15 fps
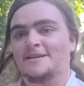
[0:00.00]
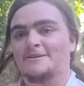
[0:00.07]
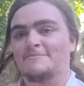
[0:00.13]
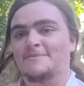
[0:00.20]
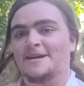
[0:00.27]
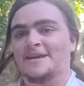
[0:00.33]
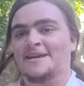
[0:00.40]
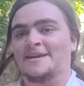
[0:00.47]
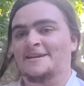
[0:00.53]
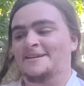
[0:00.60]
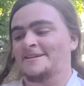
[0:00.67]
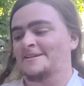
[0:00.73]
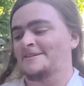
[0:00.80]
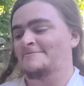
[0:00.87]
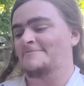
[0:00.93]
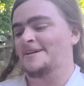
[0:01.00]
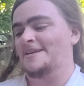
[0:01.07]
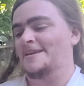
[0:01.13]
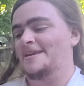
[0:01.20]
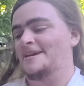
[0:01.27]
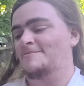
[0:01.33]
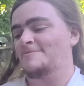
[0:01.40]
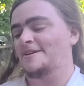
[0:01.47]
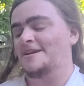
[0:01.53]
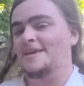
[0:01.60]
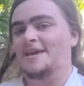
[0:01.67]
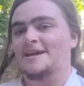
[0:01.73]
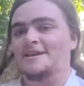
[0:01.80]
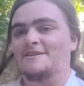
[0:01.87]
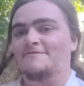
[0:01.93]
My camera
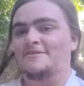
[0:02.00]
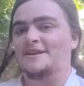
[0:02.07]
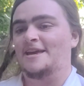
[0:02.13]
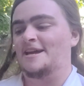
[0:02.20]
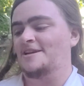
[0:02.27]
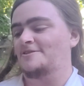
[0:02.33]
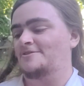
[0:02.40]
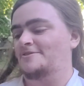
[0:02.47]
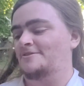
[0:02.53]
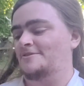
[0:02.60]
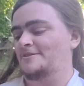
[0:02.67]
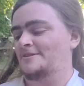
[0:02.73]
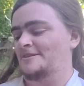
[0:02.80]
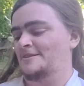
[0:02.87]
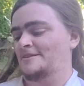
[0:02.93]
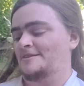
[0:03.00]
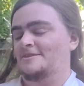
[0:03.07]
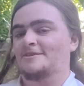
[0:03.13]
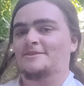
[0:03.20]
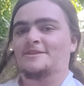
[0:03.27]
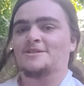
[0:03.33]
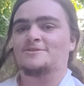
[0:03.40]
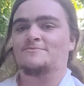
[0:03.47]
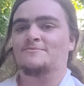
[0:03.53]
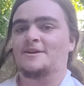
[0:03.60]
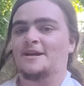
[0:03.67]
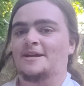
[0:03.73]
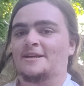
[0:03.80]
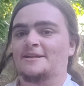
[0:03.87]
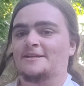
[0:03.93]
can't even handle this
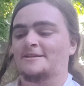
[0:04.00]
red.